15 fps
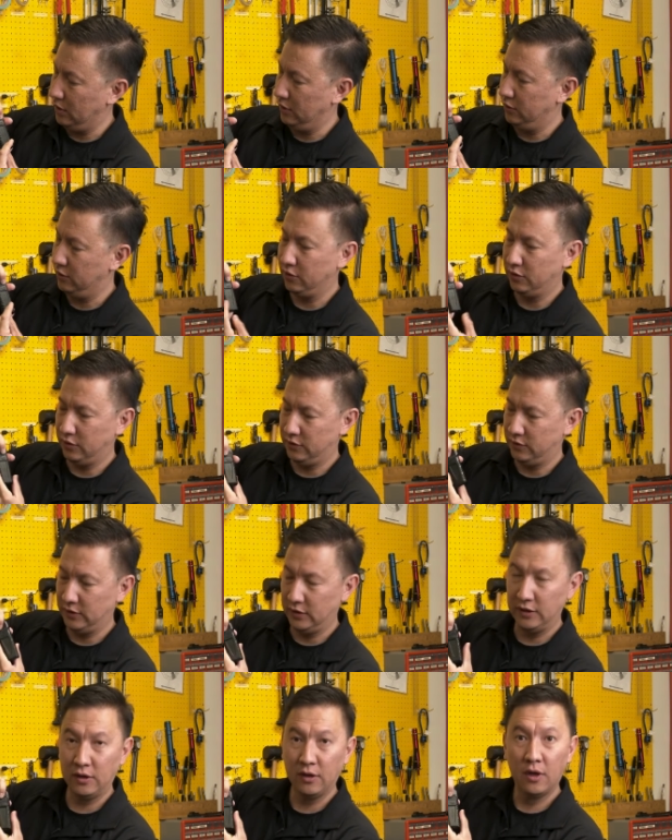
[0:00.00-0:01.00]
until you
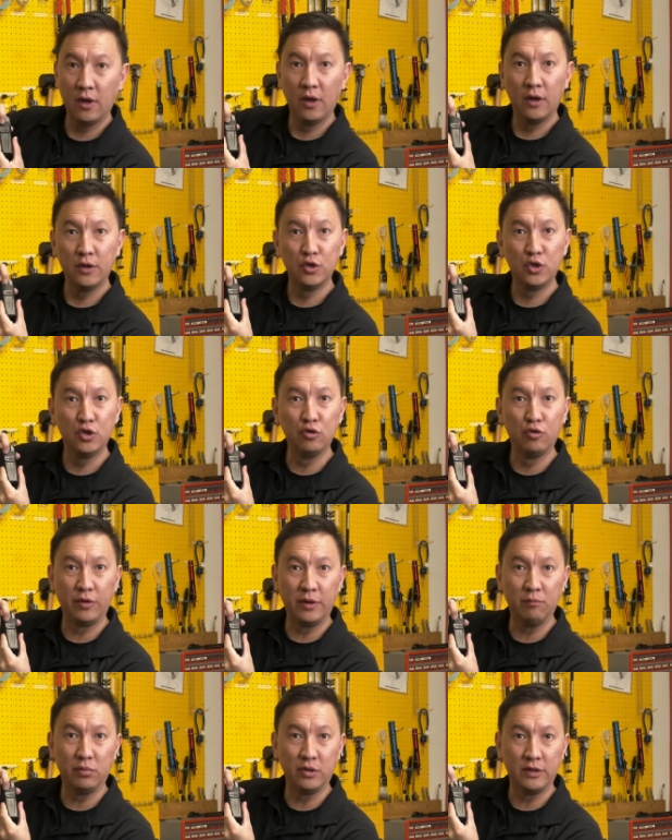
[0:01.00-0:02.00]
see two
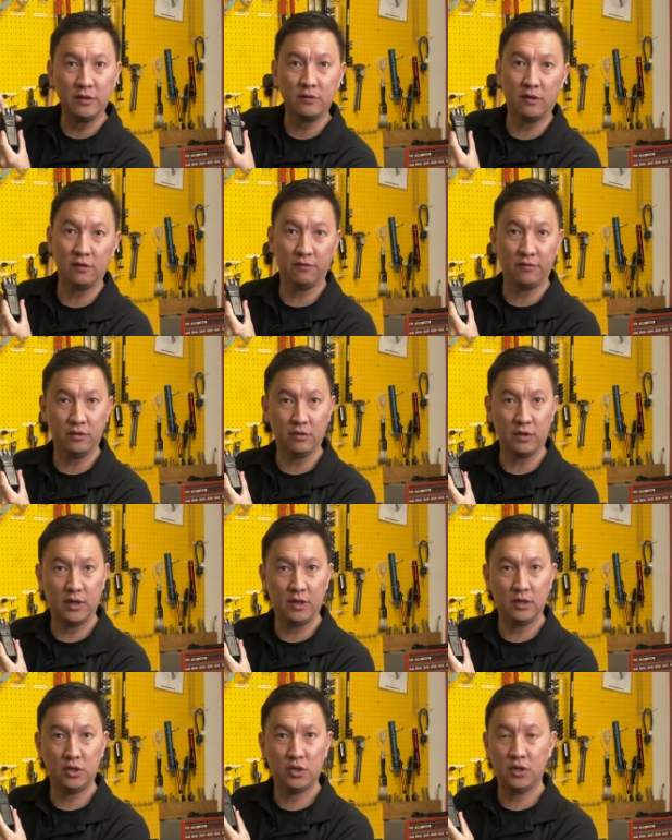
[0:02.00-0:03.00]
green blinks on the fuel
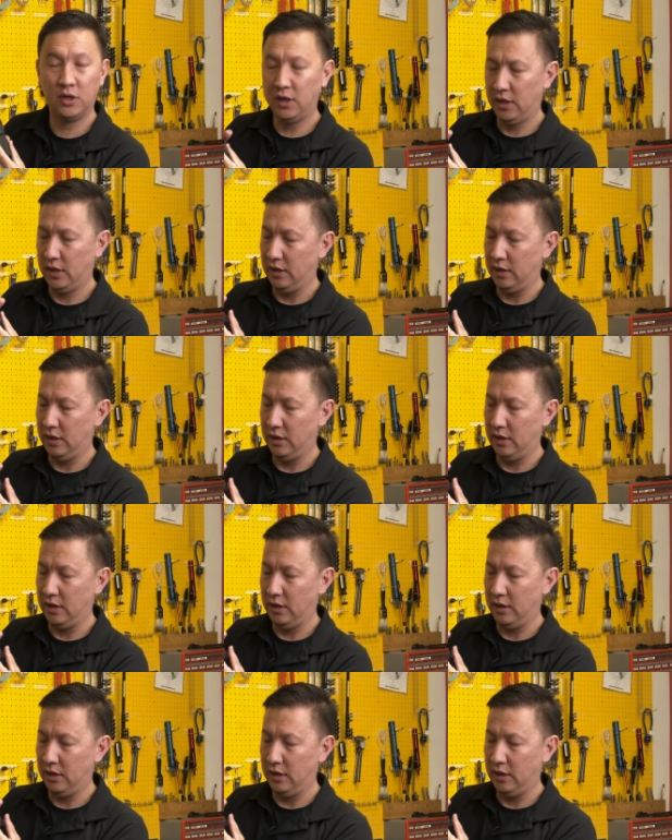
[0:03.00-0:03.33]
gauge.